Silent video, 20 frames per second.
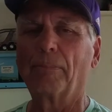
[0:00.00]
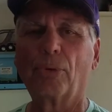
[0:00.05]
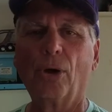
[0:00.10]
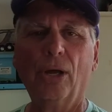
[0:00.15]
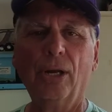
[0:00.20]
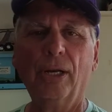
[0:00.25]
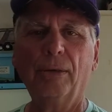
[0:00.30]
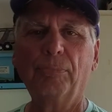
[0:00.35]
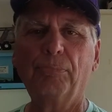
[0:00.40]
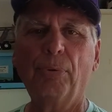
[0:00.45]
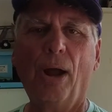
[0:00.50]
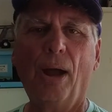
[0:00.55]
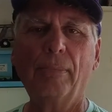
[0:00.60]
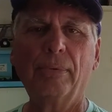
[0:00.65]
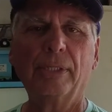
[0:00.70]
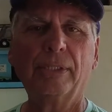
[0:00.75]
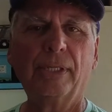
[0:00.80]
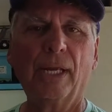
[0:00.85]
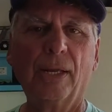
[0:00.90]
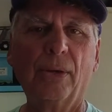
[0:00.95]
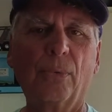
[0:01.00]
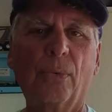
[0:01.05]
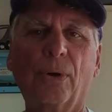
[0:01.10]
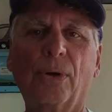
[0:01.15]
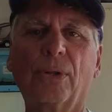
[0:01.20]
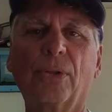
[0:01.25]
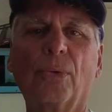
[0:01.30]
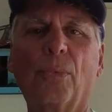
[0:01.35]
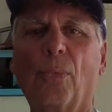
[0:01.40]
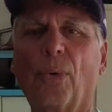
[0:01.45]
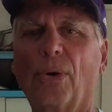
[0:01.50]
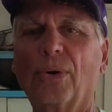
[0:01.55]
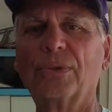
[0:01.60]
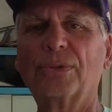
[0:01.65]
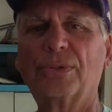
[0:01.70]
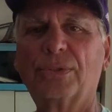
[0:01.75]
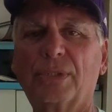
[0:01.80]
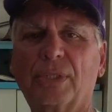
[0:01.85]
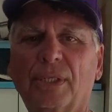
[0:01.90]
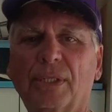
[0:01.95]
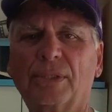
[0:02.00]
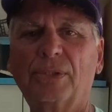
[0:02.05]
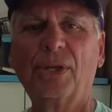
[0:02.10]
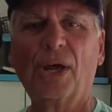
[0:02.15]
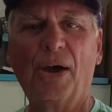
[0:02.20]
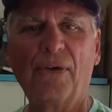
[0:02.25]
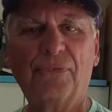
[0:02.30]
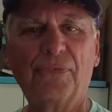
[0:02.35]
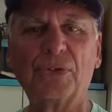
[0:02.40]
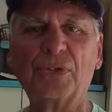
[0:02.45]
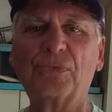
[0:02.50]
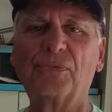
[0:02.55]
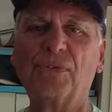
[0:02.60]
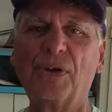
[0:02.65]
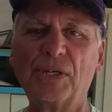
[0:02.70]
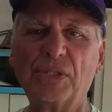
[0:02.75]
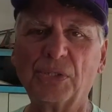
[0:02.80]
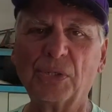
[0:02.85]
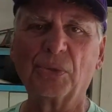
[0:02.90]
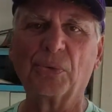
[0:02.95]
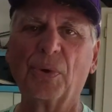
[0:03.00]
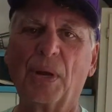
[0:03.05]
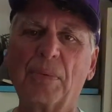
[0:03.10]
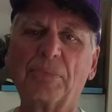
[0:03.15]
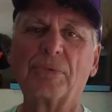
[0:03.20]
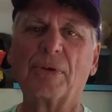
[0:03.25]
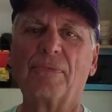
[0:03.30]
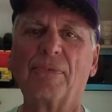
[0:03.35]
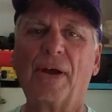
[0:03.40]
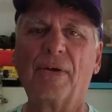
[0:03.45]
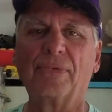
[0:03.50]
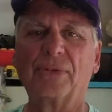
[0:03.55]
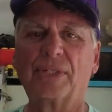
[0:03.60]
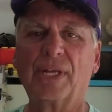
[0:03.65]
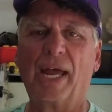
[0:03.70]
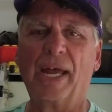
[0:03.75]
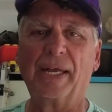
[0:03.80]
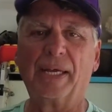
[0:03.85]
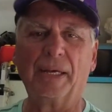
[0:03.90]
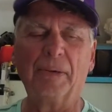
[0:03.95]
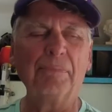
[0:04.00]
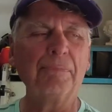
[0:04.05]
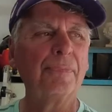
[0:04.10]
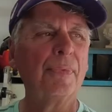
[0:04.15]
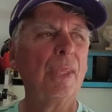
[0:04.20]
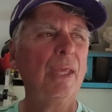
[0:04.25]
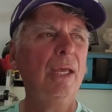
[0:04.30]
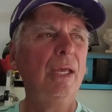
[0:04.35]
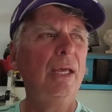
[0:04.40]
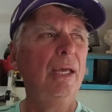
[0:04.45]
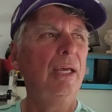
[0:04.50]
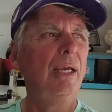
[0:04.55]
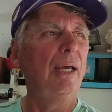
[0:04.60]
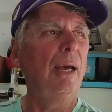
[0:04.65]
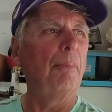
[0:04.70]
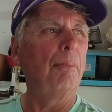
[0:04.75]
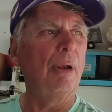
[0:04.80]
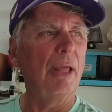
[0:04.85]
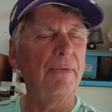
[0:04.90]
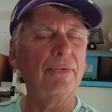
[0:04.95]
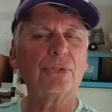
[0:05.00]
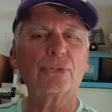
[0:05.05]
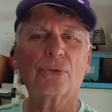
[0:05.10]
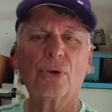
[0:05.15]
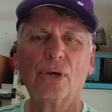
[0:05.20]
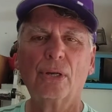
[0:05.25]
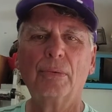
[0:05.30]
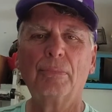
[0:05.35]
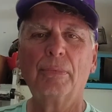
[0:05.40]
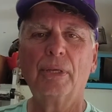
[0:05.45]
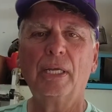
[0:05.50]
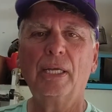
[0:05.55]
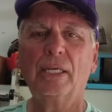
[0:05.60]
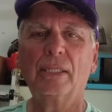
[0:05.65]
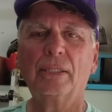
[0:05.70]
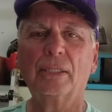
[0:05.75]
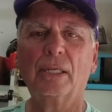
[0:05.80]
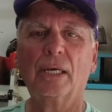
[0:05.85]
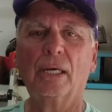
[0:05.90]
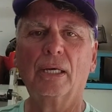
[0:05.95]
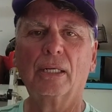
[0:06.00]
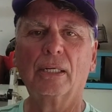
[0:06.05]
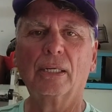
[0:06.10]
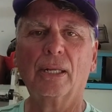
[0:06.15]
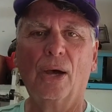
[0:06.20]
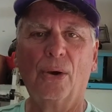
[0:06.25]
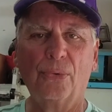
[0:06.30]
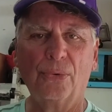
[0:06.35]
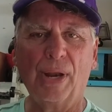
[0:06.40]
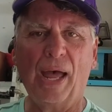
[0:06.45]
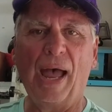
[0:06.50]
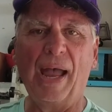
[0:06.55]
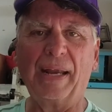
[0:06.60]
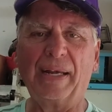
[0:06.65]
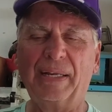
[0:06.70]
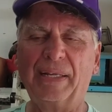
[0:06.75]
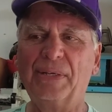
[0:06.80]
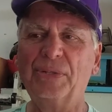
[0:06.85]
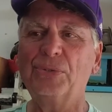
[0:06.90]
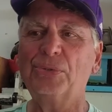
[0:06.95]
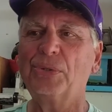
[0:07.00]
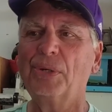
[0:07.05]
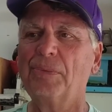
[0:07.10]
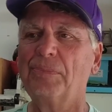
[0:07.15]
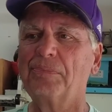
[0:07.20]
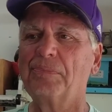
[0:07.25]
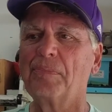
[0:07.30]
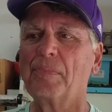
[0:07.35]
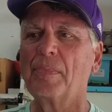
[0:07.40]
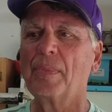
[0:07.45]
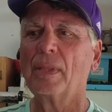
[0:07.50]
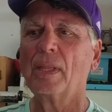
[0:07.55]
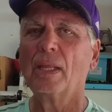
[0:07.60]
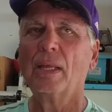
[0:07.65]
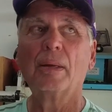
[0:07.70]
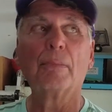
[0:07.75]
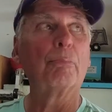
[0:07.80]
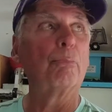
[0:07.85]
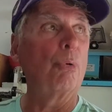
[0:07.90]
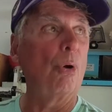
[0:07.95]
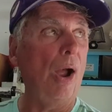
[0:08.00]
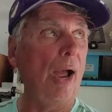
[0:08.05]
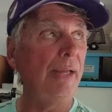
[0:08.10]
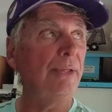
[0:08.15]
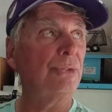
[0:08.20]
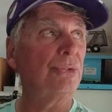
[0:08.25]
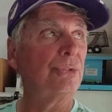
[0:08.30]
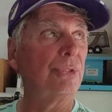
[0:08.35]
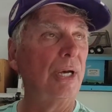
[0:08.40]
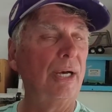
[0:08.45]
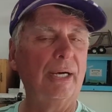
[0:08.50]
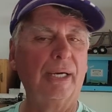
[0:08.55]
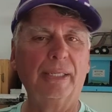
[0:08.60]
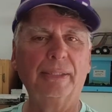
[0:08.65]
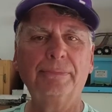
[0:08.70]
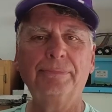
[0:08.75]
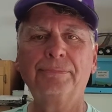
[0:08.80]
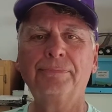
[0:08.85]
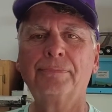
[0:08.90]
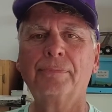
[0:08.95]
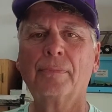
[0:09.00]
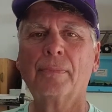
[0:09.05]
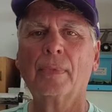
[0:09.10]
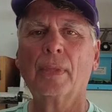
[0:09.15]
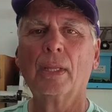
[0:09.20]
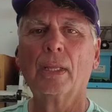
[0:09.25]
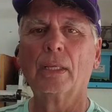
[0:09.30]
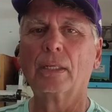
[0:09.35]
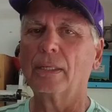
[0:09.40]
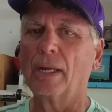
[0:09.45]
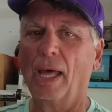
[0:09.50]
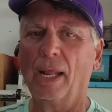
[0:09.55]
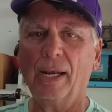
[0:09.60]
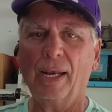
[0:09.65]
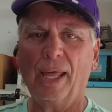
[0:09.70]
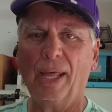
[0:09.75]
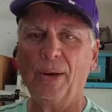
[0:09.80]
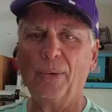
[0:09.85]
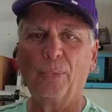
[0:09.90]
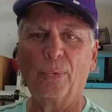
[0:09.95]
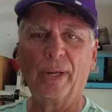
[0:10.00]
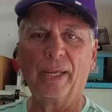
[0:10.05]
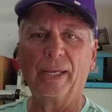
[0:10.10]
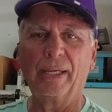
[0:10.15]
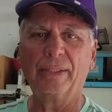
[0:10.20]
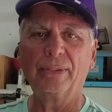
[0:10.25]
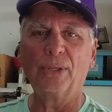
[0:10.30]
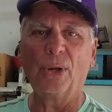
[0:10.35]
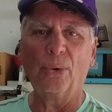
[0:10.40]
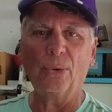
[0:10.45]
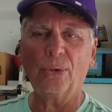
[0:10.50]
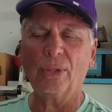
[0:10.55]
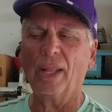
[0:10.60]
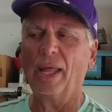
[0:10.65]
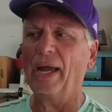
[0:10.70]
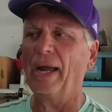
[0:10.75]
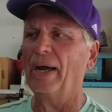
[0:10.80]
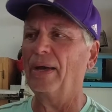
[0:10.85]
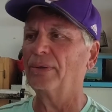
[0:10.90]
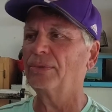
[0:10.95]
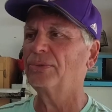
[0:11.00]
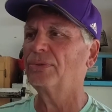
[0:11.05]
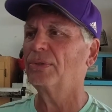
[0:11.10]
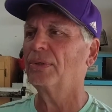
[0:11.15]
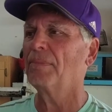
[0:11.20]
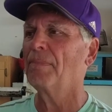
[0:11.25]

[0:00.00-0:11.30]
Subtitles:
going to probably take one of the worst, toughest fishing trips I've ever taken. I believe it's going to be in the low 90s, bright sun, not a lot of wind, no clouds.